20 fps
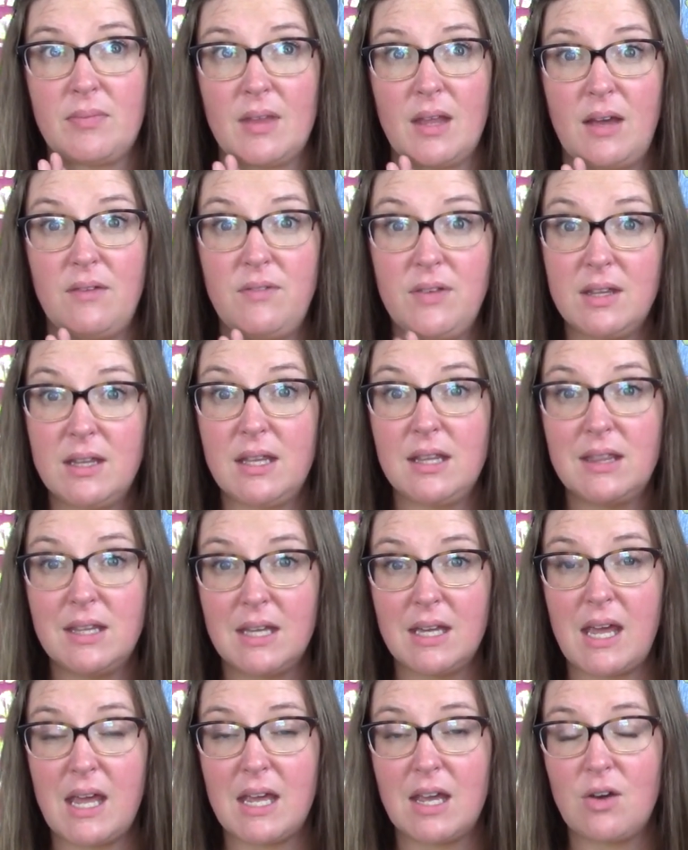I feel like
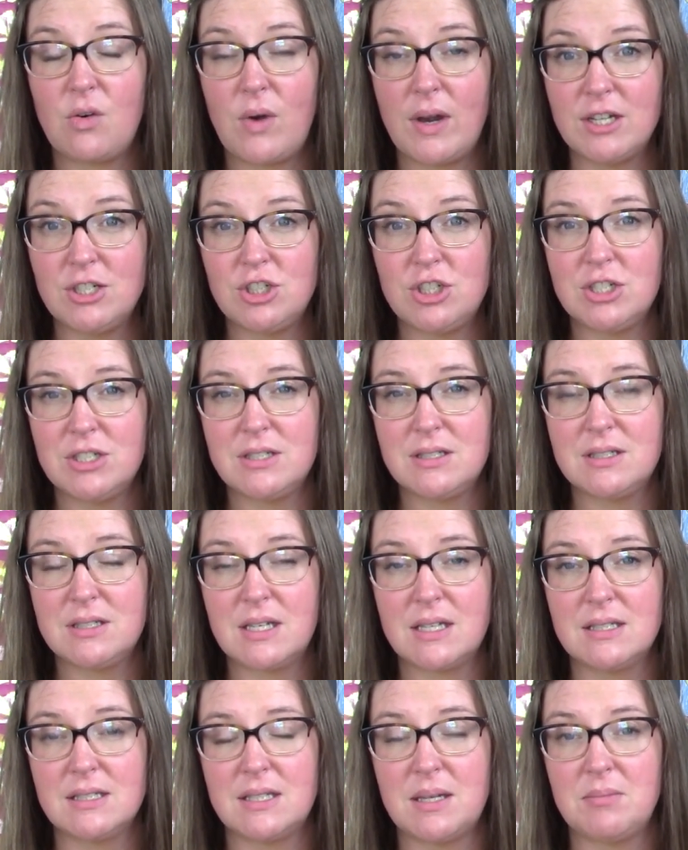the questions
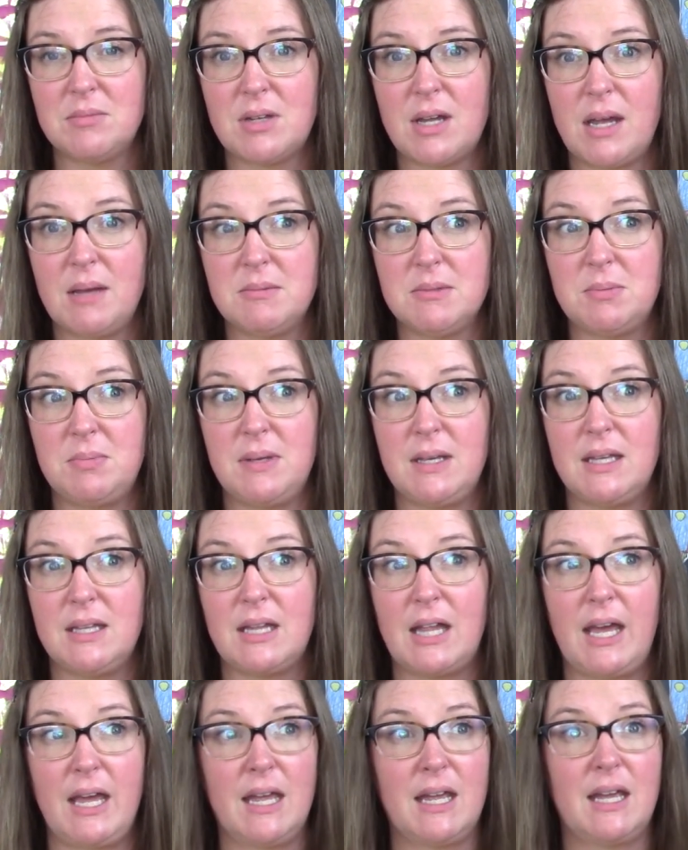can sometimes be
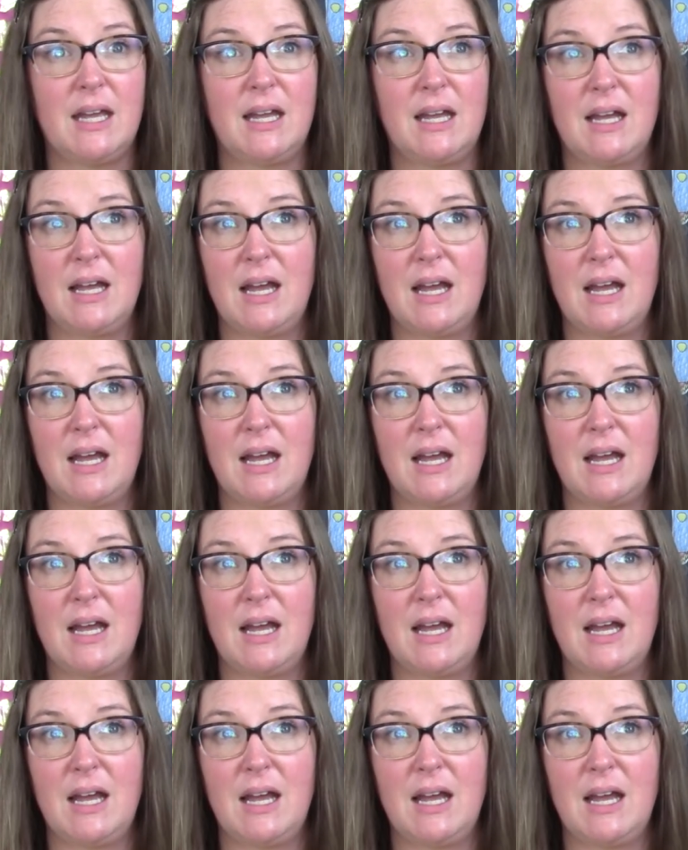like